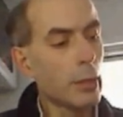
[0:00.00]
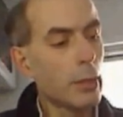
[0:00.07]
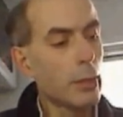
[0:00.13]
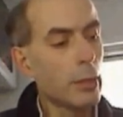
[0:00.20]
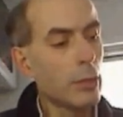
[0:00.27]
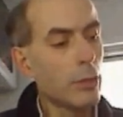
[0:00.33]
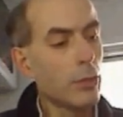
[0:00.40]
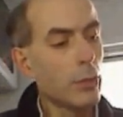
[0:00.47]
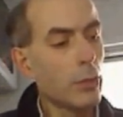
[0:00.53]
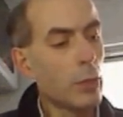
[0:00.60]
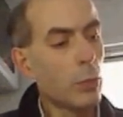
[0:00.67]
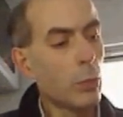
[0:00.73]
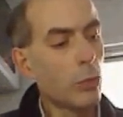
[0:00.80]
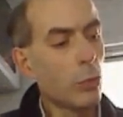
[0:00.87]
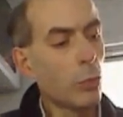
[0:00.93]
is
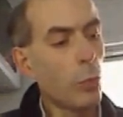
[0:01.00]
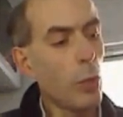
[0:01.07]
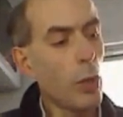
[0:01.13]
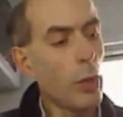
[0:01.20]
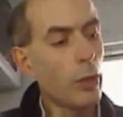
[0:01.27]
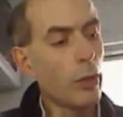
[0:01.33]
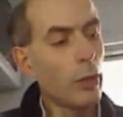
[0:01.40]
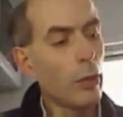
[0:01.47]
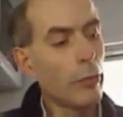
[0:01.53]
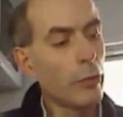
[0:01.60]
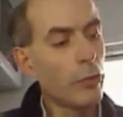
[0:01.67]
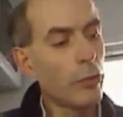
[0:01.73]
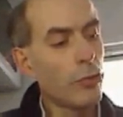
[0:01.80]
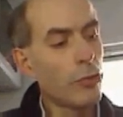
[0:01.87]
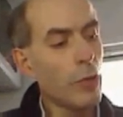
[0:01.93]
equal to 1 over
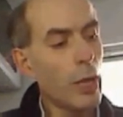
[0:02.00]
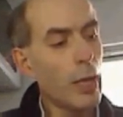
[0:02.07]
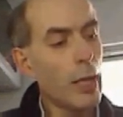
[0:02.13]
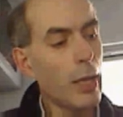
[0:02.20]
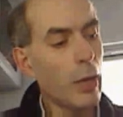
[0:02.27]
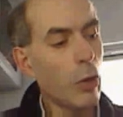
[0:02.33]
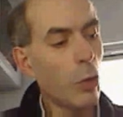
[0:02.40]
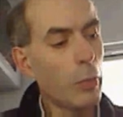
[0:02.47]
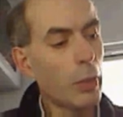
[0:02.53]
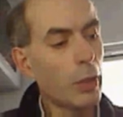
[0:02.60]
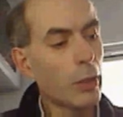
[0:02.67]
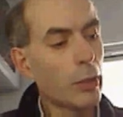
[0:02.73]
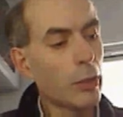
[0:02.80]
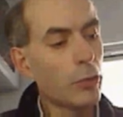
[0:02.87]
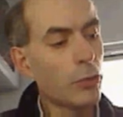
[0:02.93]
j
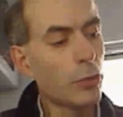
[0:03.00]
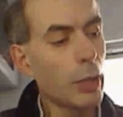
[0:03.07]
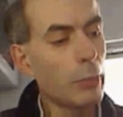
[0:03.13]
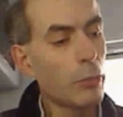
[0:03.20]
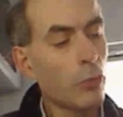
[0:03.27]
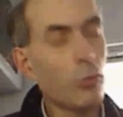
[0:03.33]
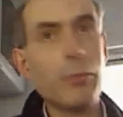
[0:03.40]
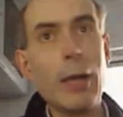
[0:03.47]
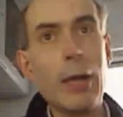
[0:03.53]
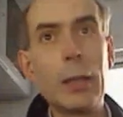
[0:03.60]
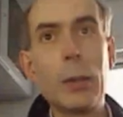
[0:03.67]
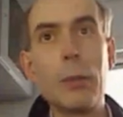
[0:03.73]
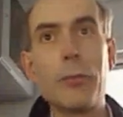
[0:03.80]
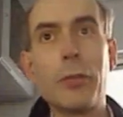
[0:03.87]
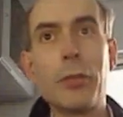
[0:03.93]
omega times the
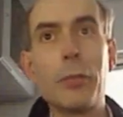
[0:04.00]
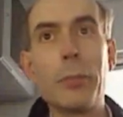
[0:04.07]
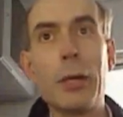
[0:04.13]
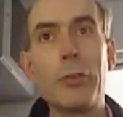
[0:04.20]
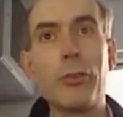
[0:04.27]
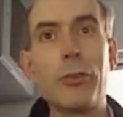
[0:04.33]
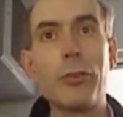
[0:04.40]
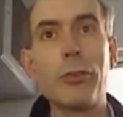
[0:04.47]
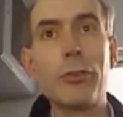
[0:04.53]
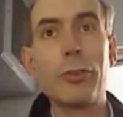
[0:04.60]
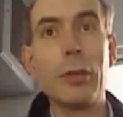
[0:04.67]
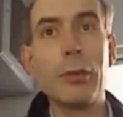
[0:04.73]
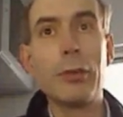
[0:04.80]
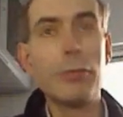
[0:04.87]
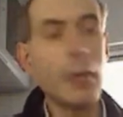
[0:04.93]
value of the capacitance
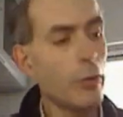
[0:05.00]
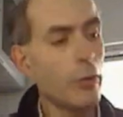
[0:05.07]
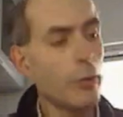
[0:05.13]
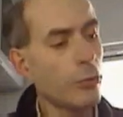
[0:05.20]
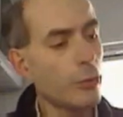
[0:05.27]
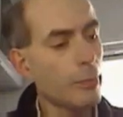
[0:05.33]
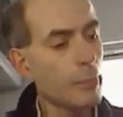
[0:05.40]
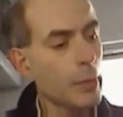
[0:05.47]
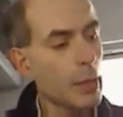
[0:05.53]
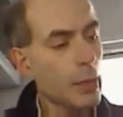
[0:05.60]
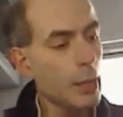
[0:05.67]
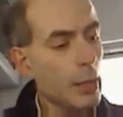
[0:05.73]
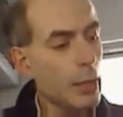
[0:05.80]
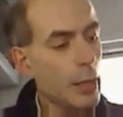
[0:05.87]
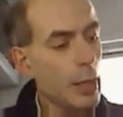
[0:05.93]
in farads,
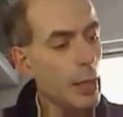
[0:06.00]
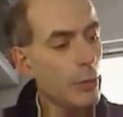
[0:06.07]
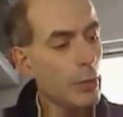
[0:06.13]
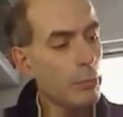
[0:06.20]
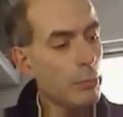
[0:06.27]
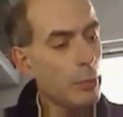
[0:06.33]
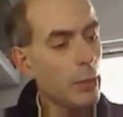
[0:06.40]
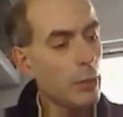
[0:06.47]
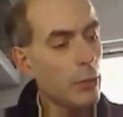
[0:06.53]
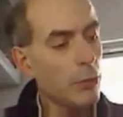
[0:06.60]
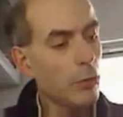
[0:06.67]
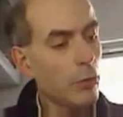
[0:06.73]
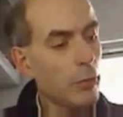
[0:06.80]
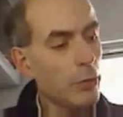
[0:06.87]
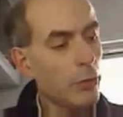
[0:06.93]
and the impedance
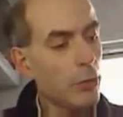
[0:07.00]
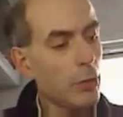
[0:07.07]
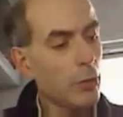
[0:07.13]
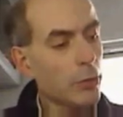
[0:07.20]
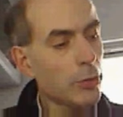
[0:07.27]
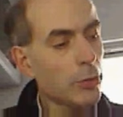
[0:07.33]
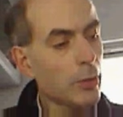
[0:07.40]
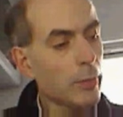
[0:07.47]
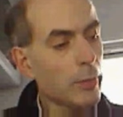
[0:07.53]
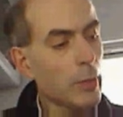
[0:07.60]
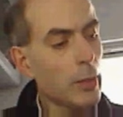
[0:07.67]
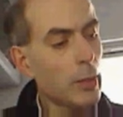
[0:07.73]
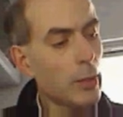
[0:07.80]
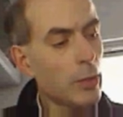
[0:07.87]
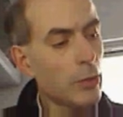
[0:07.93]
of an inductor
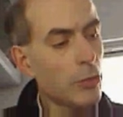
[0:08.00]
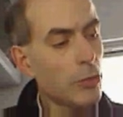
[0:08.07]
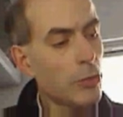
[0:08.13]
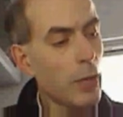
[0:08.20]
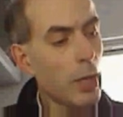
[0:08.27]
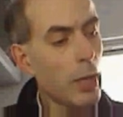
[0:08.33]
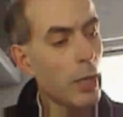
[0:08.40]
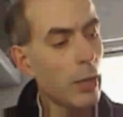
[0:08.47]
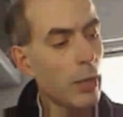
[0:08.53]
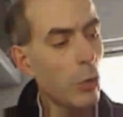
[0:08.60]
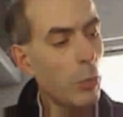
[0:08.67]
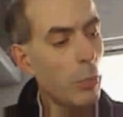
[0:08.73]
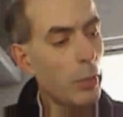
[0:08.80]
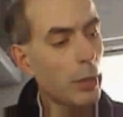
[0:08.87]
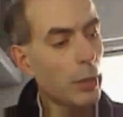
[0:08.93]
is j
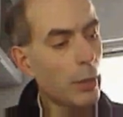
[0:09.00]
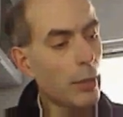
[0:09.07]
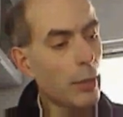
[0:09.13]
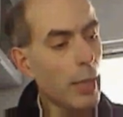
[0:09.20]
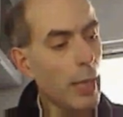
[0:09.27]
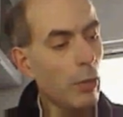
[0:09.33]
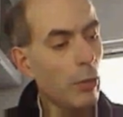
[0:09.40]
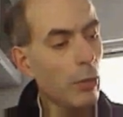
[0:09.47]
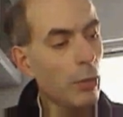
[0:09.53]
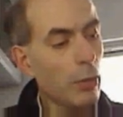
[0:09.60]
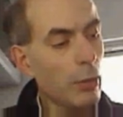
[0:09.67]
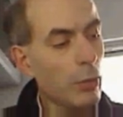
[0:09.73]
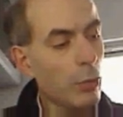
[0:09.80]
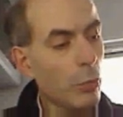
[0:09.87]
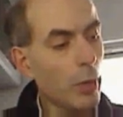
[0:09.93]
omega L,
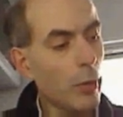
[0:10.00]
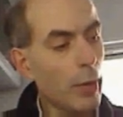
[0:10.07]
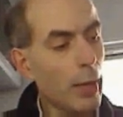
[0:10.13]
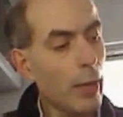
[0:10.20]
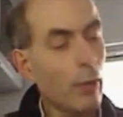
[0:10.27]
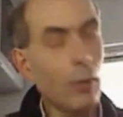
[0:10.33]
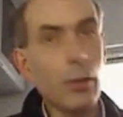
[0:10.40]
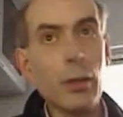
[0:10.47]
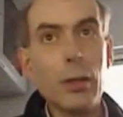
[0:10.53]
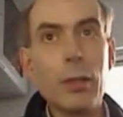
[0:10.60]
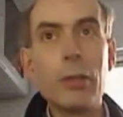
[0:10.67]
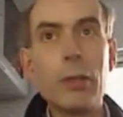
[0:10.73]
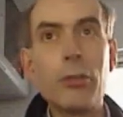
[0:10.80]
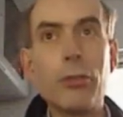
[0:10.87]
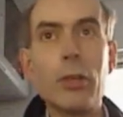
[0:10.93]
where L
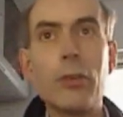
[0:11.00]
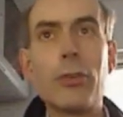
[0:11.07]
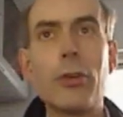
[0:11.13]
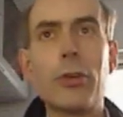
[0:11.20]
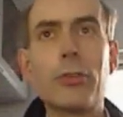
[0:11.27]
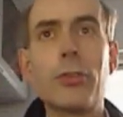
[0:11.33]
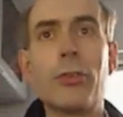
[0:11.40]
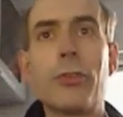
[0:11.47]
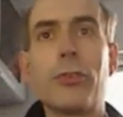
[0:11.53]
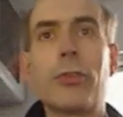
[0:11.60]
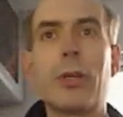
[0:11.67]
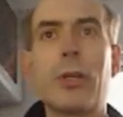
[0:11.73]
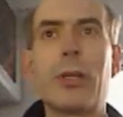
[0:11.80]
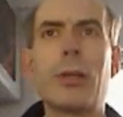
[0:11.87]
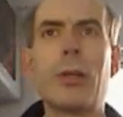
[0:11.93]
is the inductance
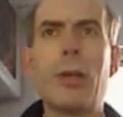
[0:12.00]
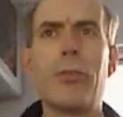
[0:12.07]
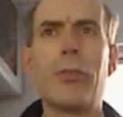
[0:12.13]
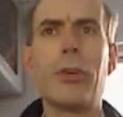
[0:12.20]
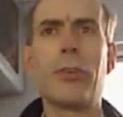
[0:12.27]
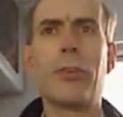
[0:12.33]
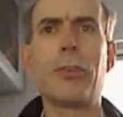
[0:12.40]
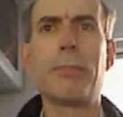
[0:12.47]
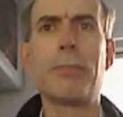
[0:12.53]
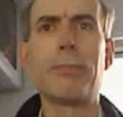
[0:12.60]
in henries.